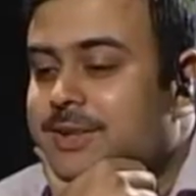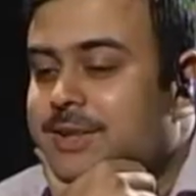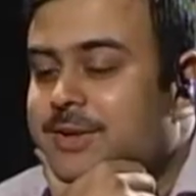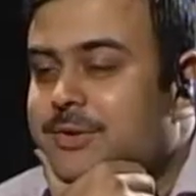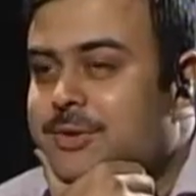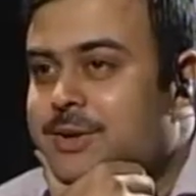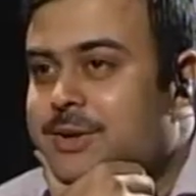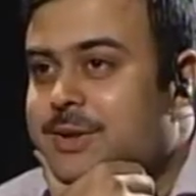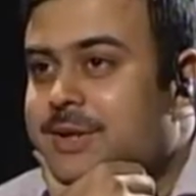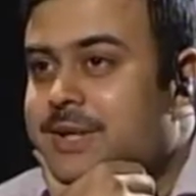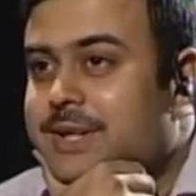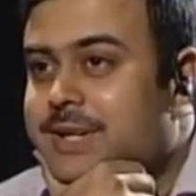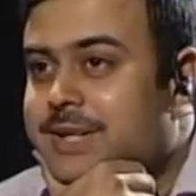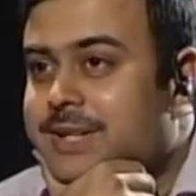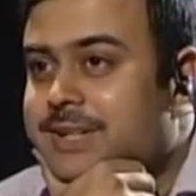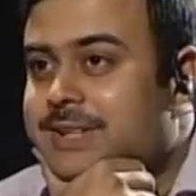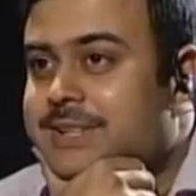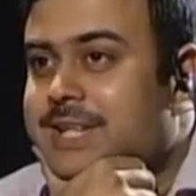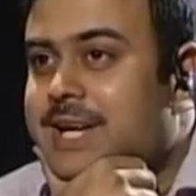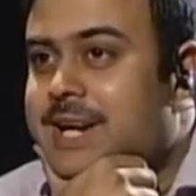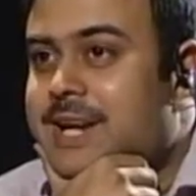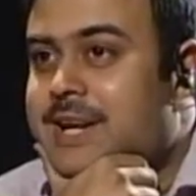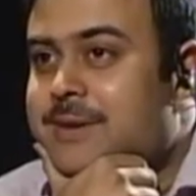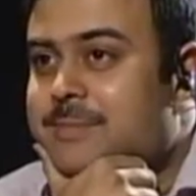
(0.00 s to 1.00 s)
don't give you ticket, it
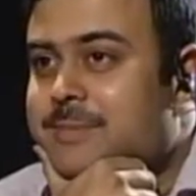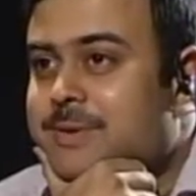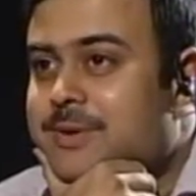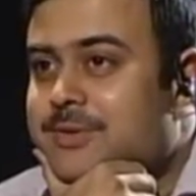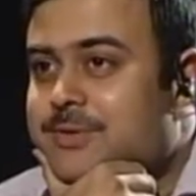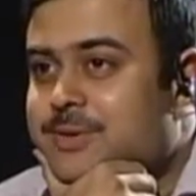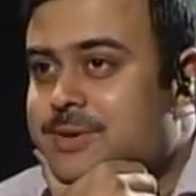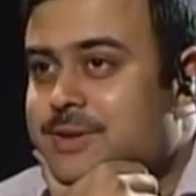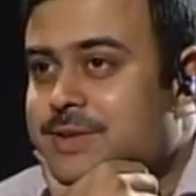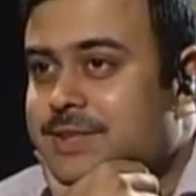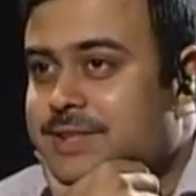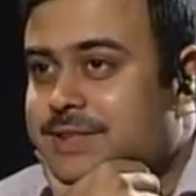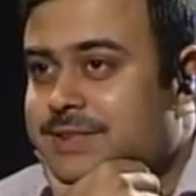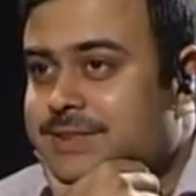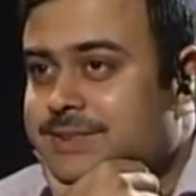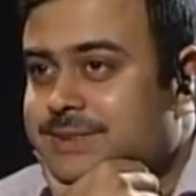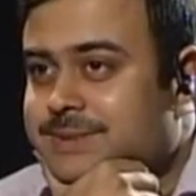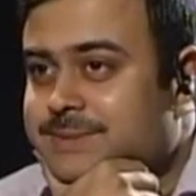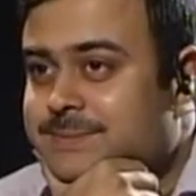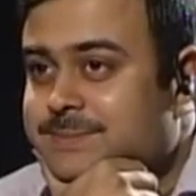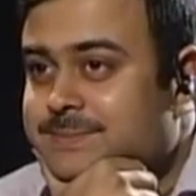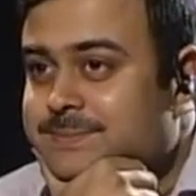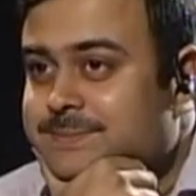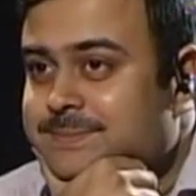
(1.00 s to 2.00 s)
is RIP of Congress.